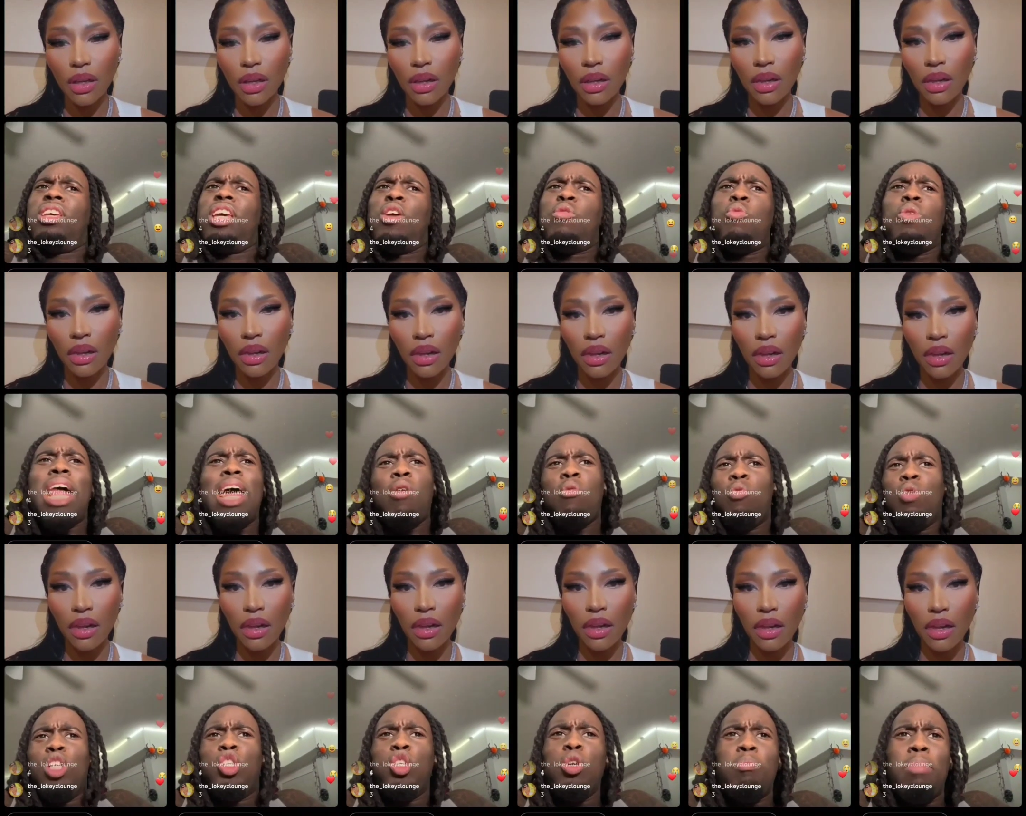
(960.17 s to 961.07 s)
Speaker 1: would
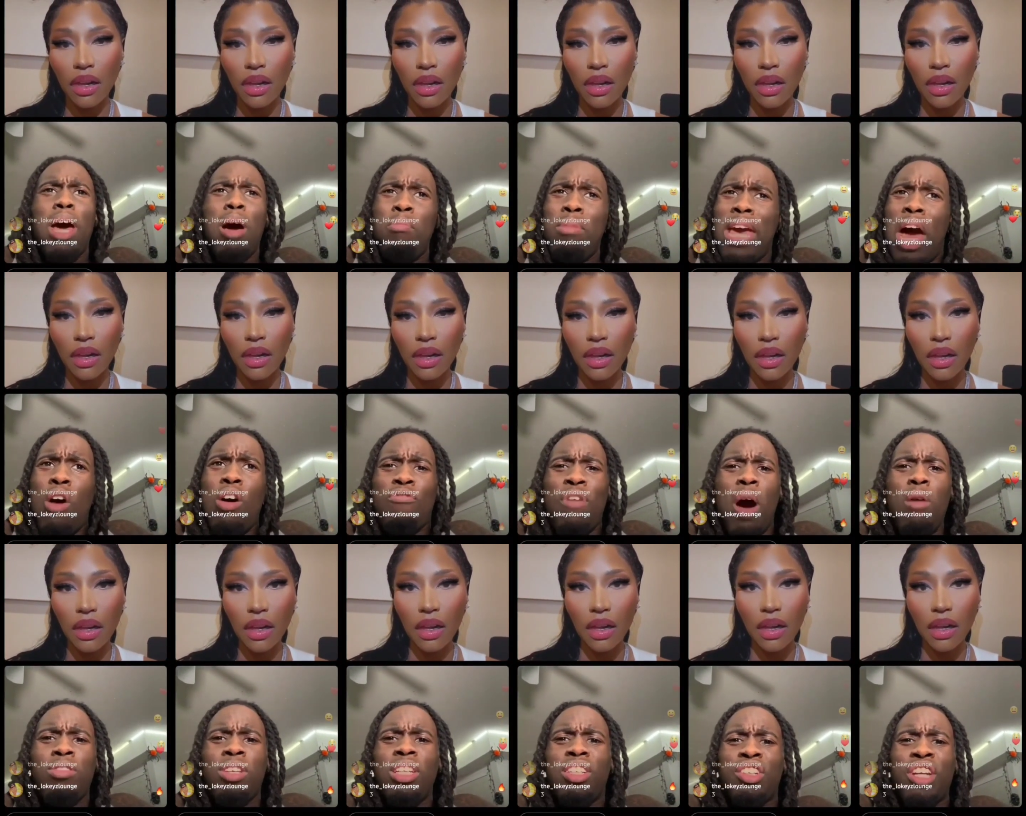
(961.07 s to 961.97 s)
you bail me out if I
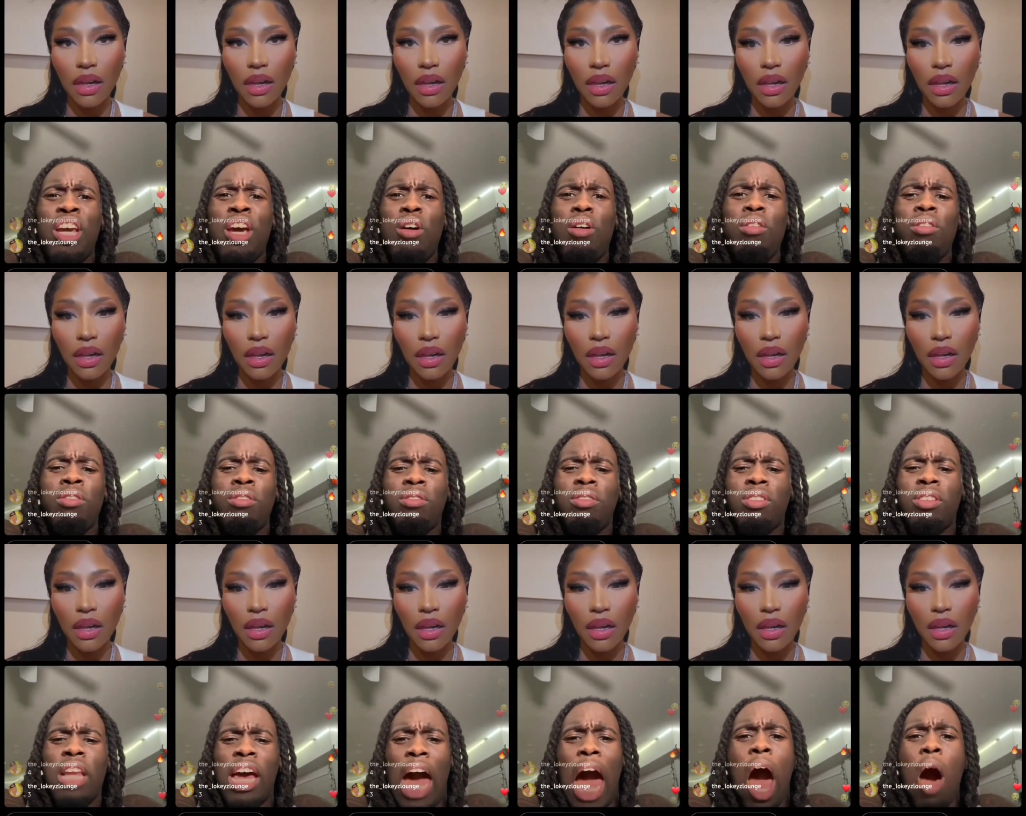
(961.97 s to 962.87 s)
was in jail?
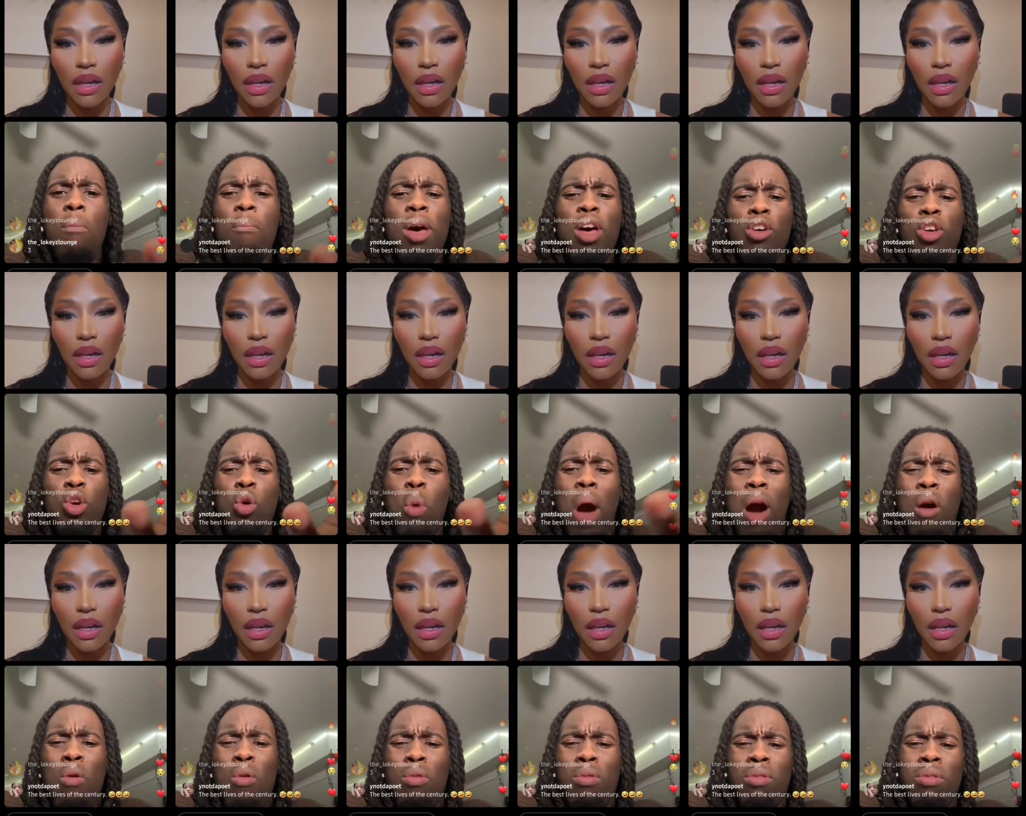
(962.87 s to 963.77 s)
Like, I'll bail you
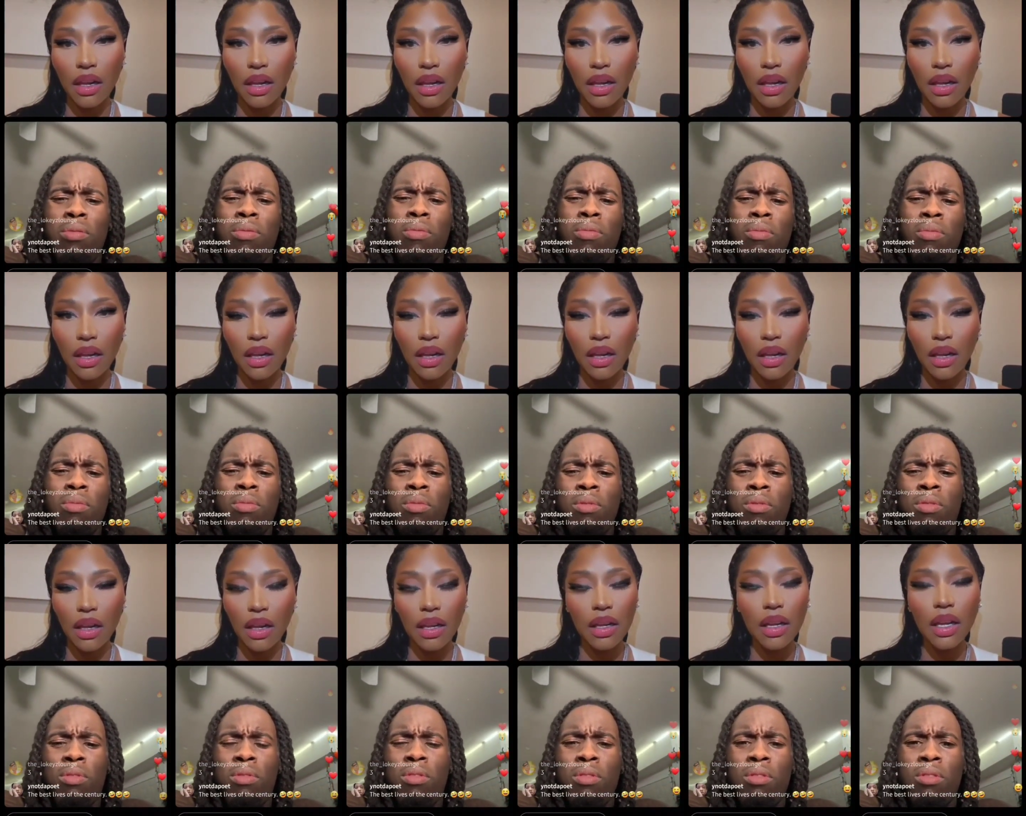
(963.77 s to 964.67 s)
out.
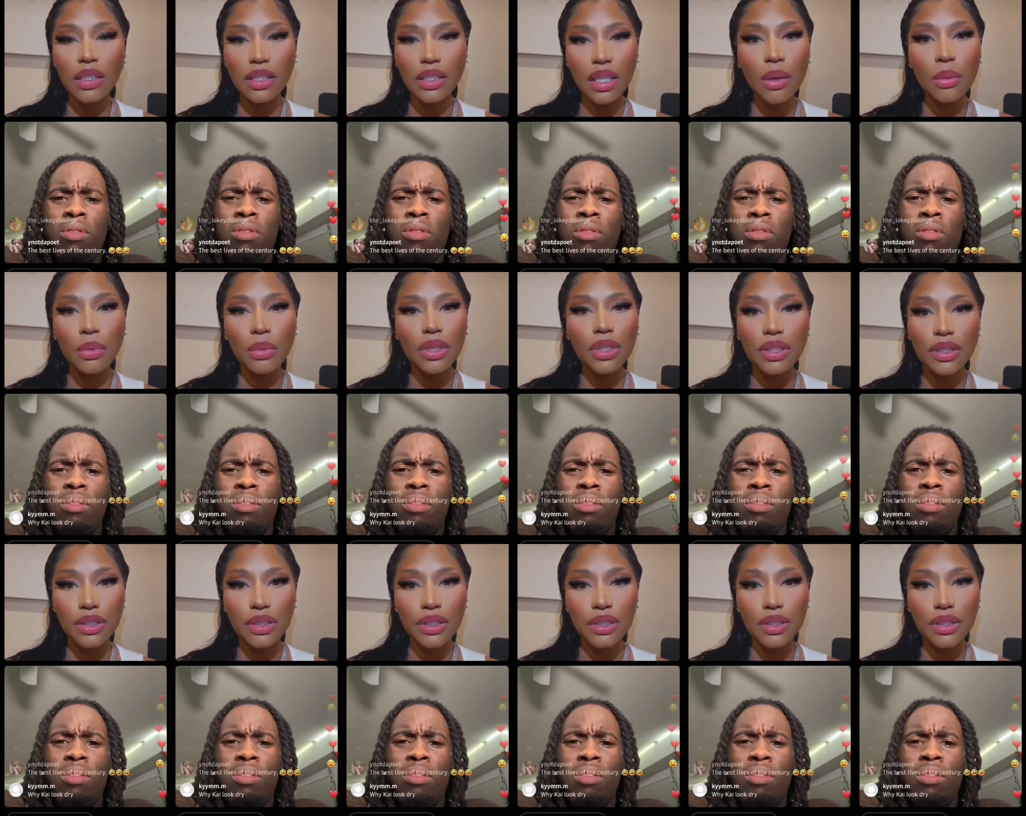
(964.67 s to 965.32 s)
Yes, I would.